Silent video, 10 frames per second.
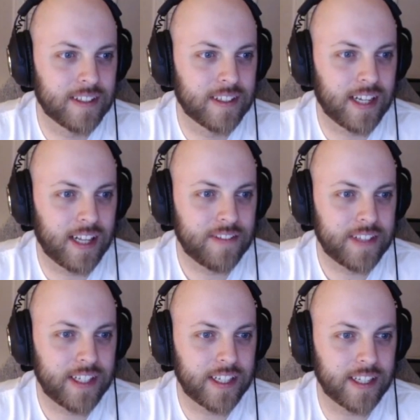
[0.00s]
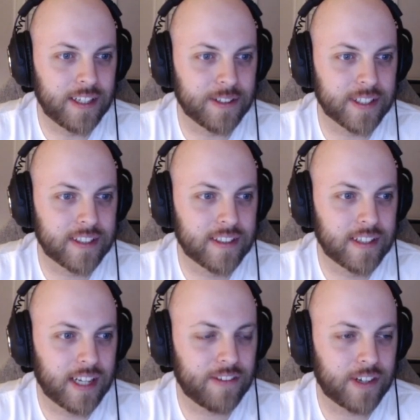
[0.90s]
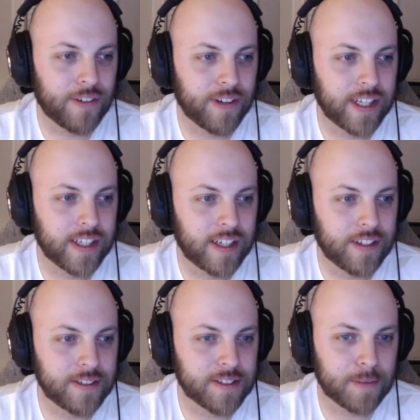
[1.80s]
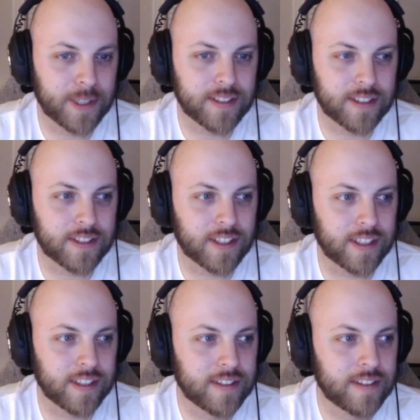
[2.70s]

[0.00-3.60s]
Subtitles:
I'll have to dig into it. After I read it, I'll do some research on